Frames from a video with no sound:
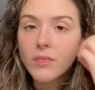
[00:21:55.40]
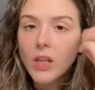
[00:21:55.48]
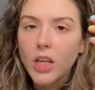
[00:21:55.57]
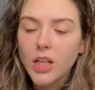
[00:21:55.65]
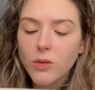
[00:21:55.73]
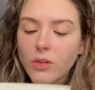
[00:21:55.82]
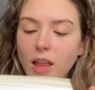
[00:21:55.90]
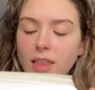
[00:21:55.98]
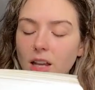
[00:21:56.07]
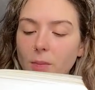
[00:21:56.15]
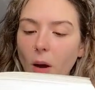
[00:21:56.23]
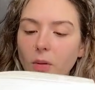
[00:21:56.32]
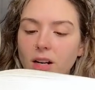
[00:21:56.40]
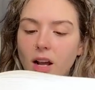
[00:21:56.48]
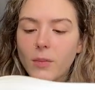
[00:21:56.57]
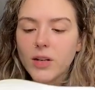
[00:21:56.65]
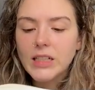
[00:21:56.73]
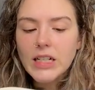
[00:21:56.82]
He knew nothing about it,
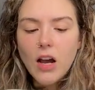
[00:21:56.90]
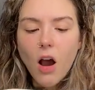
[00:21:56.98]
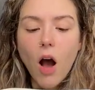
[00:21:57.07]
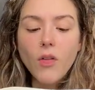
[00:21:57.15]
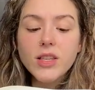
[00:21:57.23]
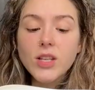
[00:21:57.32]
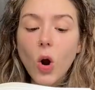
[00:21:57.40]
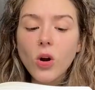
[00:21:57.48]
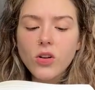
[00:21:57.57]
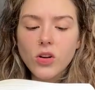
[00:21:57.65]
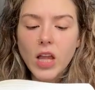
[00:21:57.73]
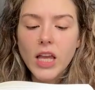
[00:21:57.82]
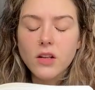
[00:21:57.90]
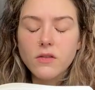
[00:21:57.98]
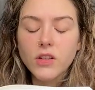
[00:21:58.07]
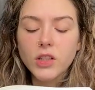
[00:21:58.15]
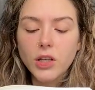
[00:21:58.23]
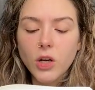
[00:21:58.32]
Emma. On this article I can
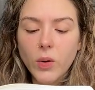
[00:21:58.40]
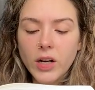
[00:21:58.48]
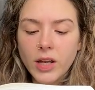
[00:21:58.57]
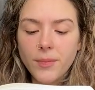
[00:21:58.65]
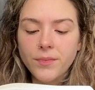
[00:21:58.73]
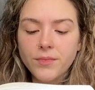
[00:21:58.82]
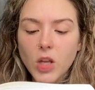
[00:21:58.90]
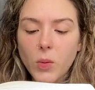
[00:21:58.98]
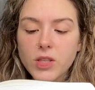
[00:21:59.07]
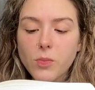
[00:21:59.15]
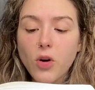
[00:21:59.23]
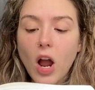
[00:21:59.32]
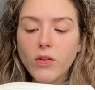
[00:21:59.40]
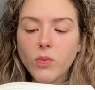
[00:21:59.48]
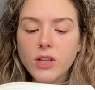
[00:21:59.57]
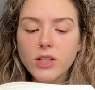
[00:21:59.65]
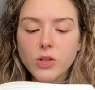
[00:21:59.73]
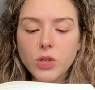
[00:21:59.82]
fully acquit him. It was a private
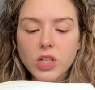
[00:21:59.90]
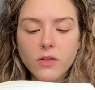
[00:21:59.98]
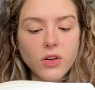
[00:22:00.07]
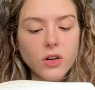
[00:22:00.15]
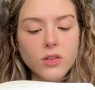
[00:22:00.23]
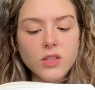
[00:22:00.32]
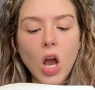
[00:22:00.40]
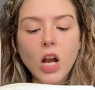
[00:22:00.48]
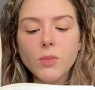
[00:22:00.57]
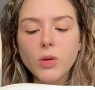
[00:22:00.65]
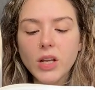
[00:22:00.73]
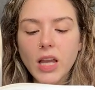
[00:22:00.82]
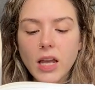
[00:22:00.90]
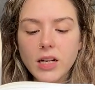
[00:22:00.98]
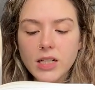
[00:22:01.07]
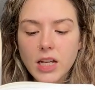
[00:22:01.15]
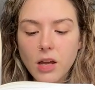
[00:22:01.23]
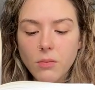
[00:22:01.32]
resolution of hers, not
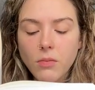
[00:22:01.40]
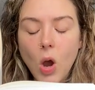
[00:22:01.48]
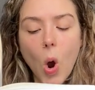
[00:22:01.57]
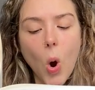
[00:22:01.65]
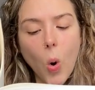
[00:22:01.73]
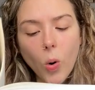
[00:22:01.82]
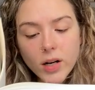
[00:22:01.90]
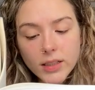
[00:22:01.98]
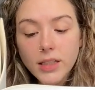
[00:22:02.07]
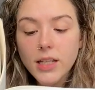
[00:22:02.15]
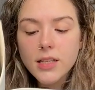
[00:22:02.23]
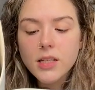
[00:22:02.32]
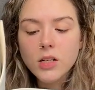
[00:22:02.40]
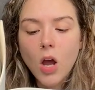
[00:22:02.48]
communicated to him, or at least